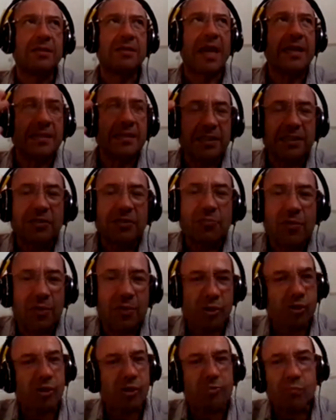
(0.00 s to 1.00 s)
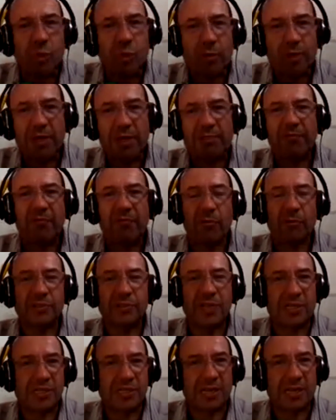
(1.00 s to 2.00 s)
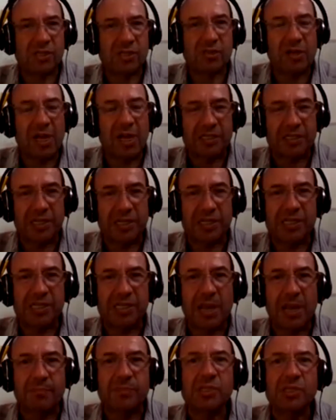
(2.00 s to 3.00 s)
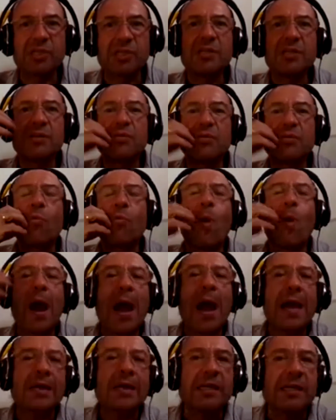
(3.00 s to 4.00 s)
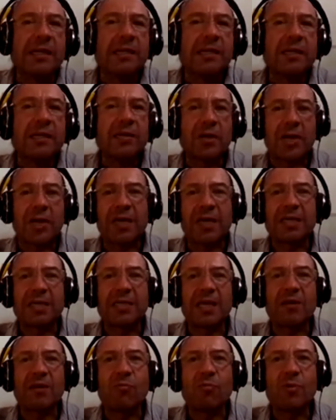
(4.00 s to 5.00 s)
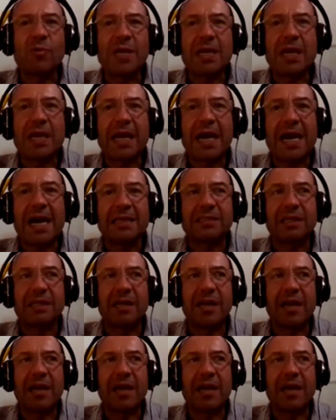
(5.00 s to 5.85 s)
entity relationship model for transactional systems, why we had